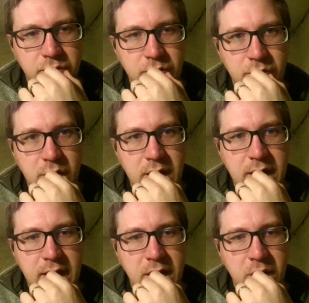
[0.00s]
right
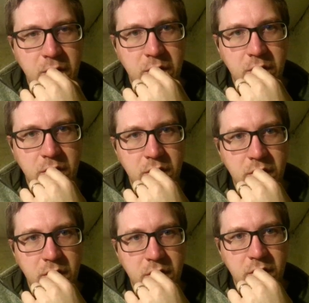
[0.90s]
now,
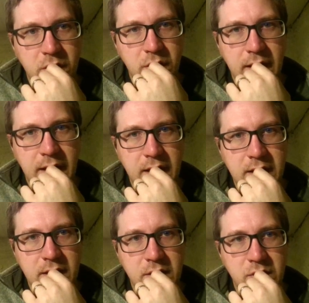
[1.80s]
that
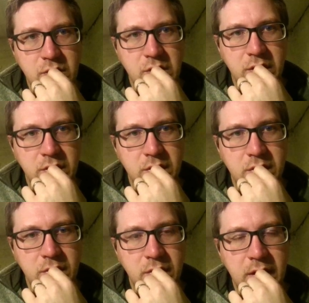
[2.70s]
is just
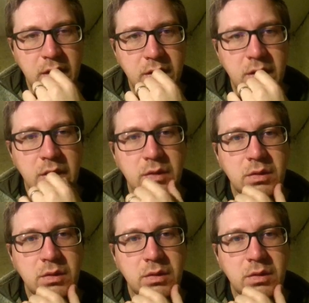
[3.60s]
like the